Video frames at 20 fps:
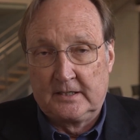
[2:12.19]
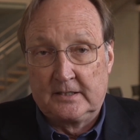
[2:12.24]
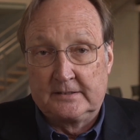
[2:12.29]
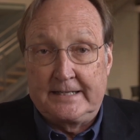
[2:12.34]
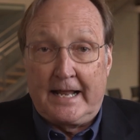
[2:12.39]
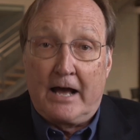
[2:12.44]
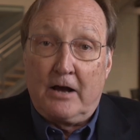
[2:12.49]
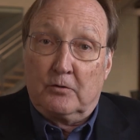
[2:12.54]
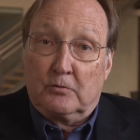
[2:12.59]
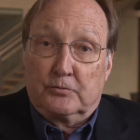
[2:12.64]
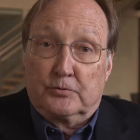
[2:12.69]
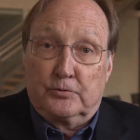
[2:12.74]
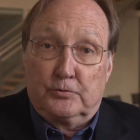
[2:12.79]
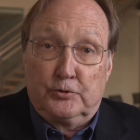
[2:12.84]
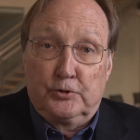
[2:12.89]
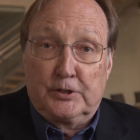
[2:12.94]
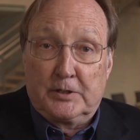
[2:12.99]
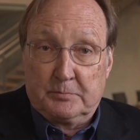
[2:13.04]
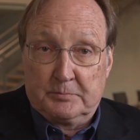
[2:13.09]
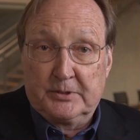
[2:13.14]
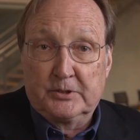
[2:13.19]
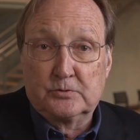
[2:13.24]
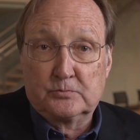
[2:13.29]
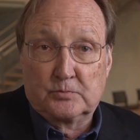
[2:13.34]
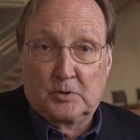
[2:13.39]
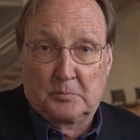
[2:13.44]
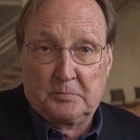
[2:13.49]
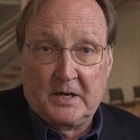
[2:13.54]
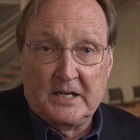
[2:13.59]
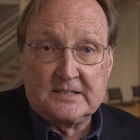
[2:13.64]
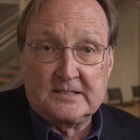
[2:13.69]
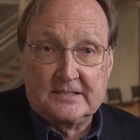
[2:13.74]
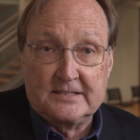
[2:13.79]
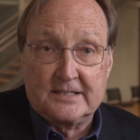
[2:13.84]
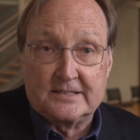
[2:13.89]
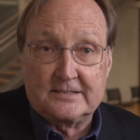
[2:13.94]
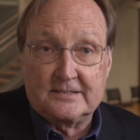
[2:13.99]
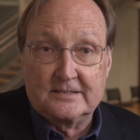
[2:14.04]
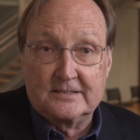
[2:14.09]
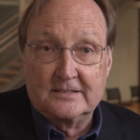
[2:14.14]
Now, you can build
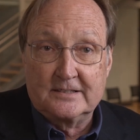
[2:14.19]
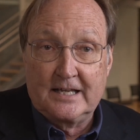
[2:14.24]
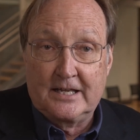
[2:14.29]
robustness,